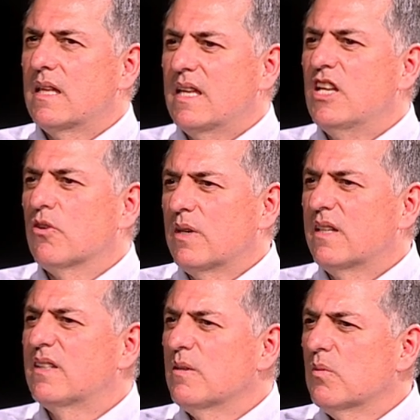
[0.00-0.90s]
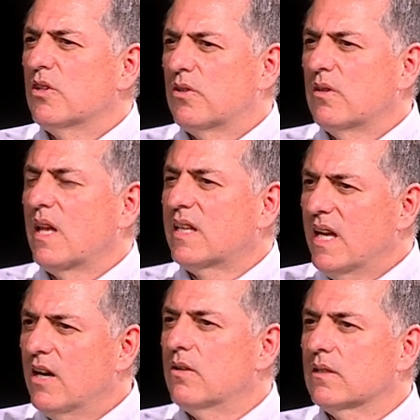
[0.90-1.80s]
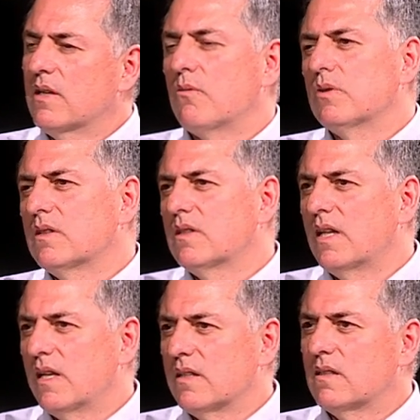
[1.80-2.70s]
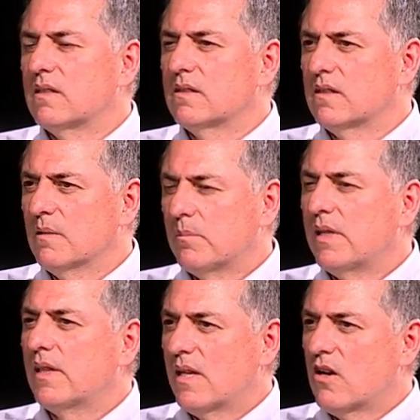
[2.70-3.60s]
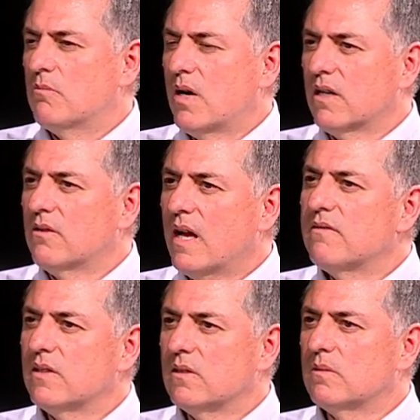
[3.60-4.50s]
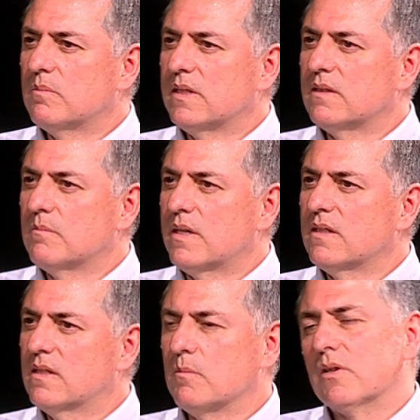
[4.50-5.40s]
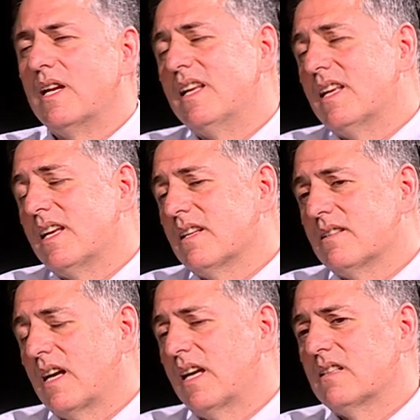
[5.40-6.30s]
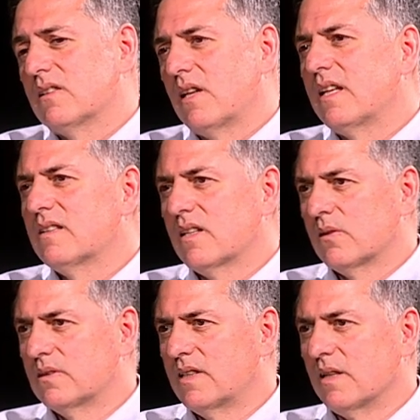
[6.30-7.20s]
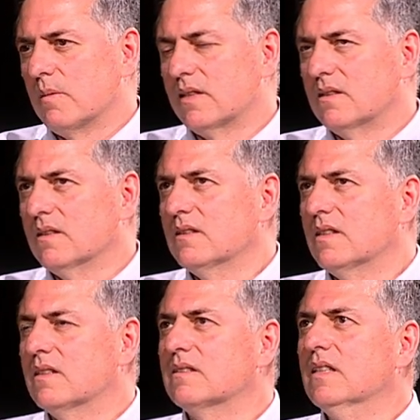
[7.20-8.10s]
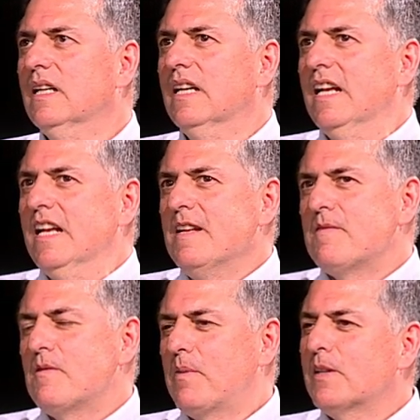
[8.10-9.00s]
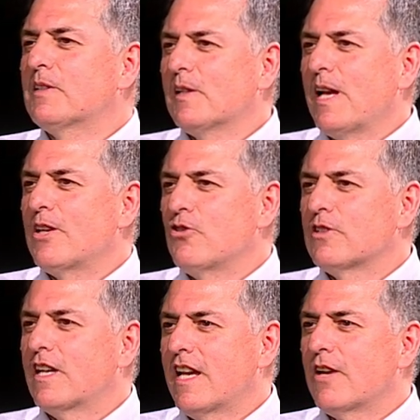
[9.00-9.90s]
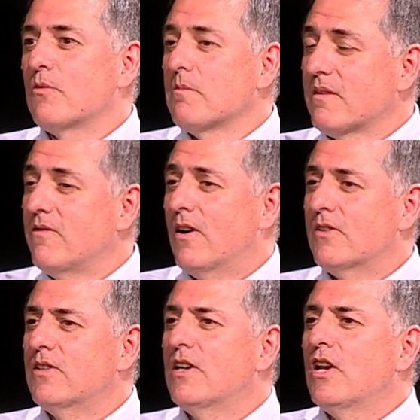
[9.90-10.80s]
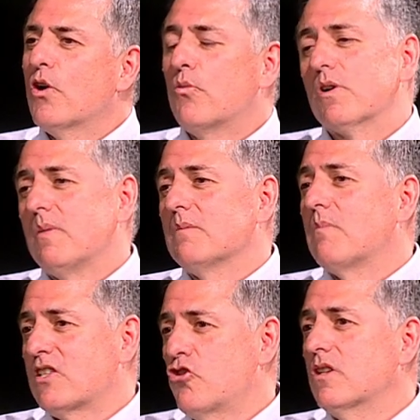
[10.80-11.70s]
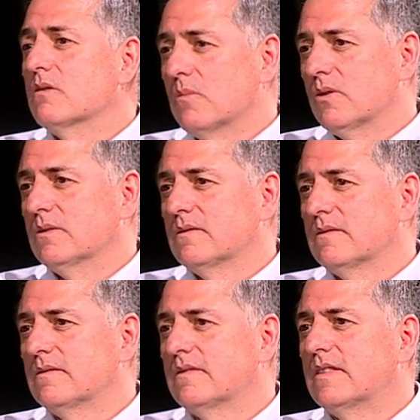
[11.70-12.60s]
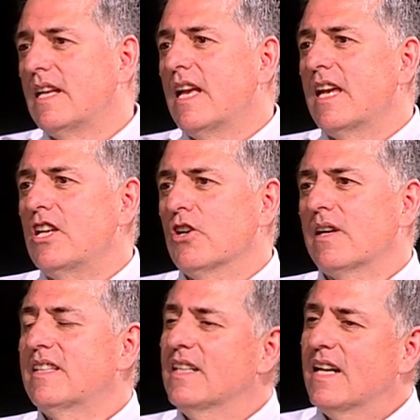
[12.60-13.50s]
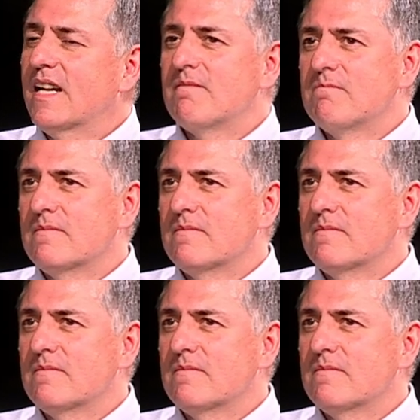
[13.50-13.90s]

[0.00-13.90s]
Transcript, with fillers: you know, is similar to that character. I wouldn't say it's completely autobiographical, but yeah. but it's similar. And and I, I guess the last thing I'll say about this is, the biggest clashes I had with my father were about machismo. Mm-hmm. You know, I, I,